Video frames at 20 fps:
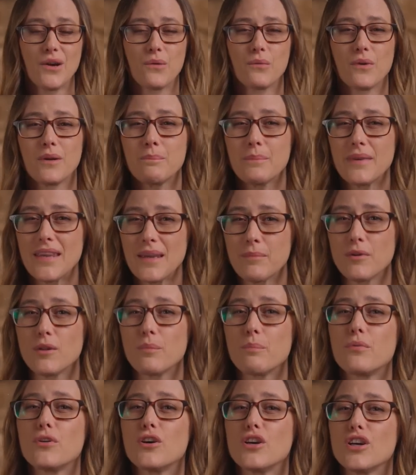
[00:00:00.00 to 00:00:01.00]
When
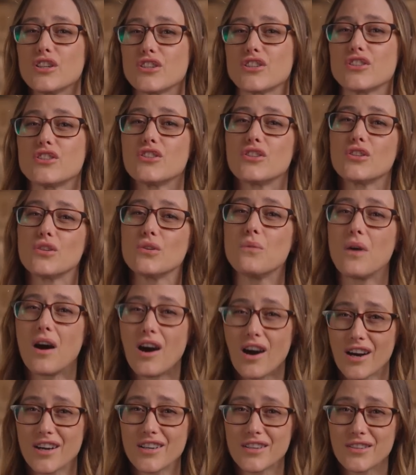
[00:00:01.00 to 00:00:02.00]
people push too
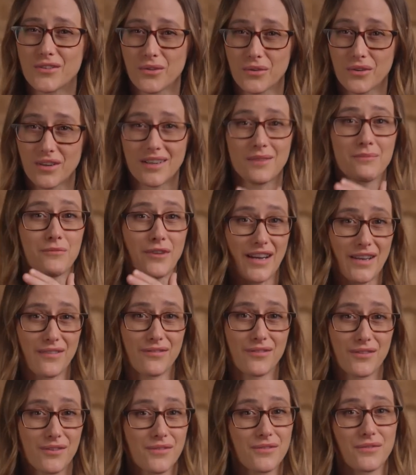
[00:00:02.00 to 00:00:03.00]
hard toward
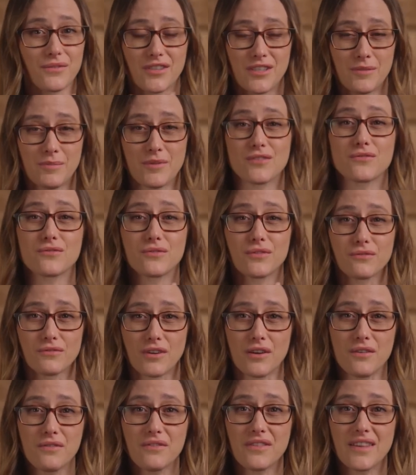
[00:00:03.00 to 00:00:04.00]
breakthroughs or spiritual
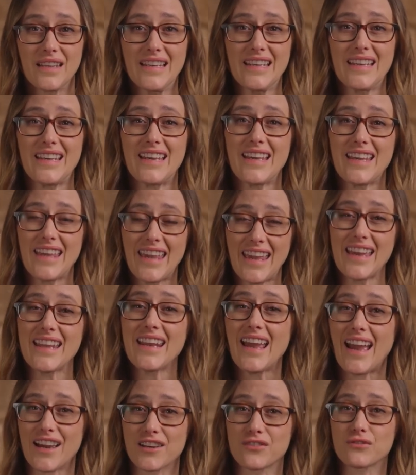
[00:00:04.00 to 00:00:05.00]
growth, it
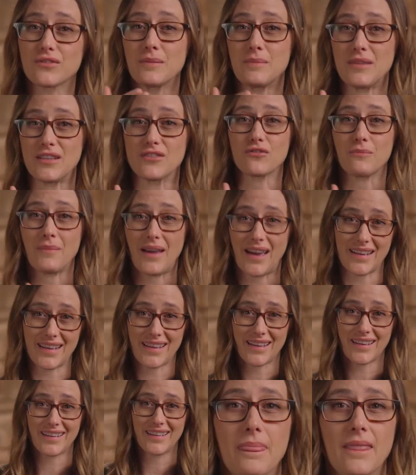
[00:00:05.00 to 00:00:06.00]
can actually be
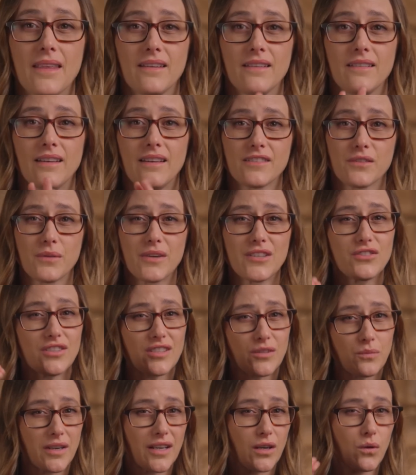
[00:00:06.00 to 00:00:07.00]
traumatic. So I
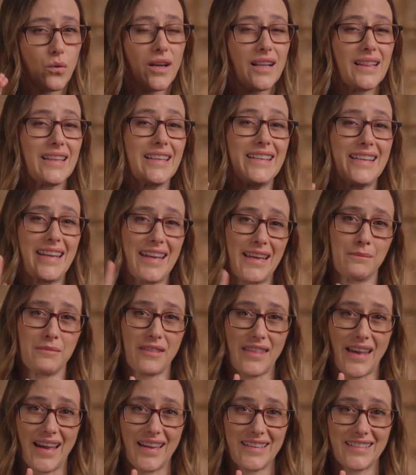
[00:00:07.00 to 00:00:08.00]
just want to quickly name
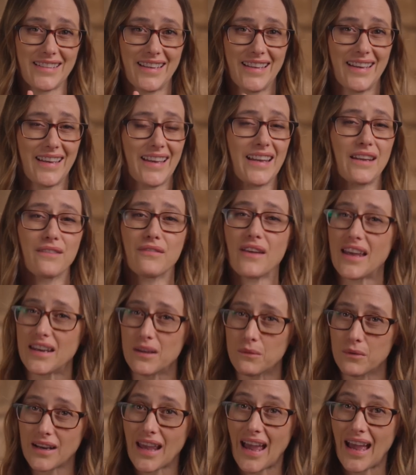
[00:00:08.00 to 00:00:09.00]
that and if
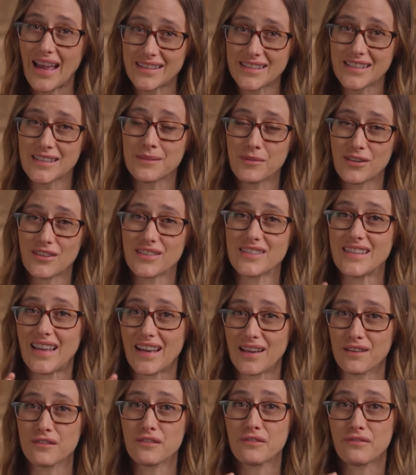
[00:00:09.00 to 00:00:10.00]
anyone has experienced
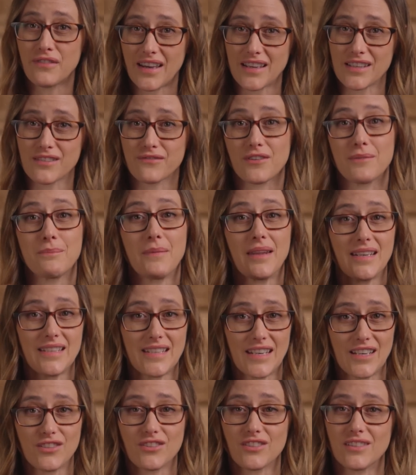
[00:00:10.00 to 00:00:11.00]
negative effects from
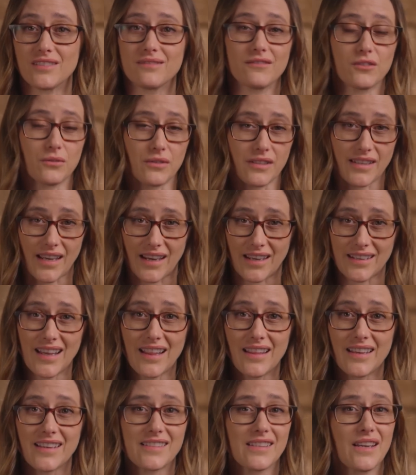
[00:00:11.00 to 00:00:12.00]
meditation or
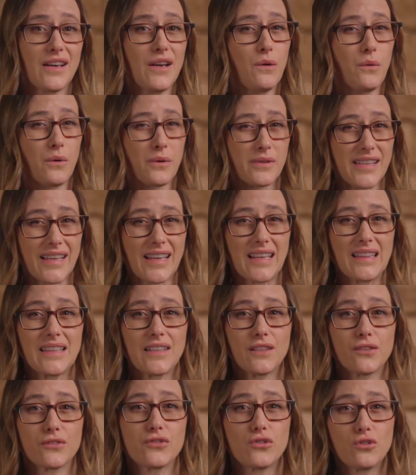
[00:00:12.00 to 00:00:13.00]
psychedelics, or is like a
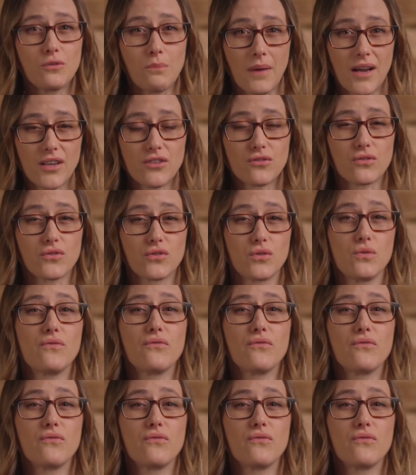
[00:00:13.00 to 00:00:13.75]
little too much or too